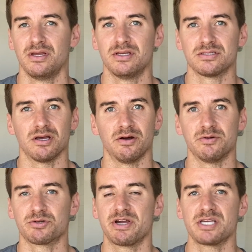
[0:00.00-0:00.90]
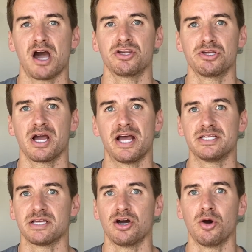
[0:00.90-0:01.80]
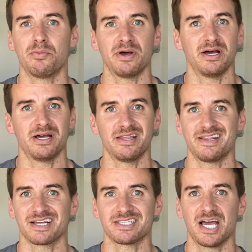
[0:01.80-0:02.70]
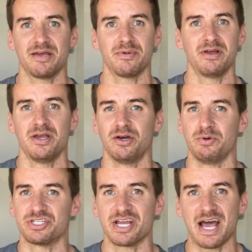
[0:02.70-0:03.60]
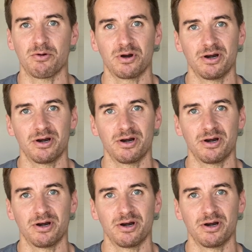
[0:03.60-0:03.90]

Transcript: So it was great talking to you guys. I hope uh, next time we chat, we're,